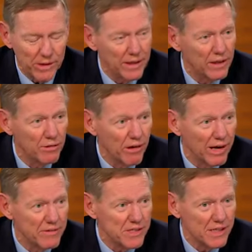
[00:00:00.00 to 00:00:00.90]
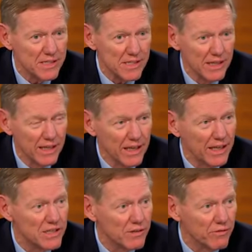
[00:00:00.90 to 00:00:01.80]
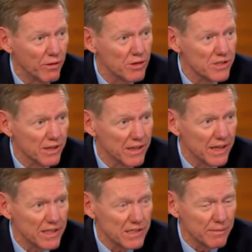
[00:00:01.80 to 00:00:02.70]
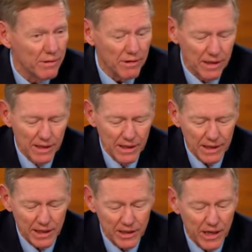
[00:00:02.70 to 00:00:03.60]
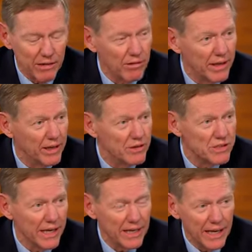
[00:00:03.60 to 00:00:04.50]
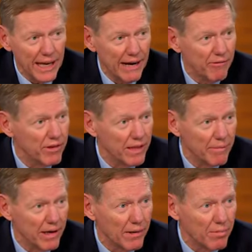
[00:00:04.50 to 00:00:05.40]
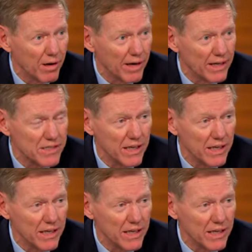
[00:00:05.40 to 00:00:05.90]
thing that drives us is the focus on the customer, continually understand everything about our products,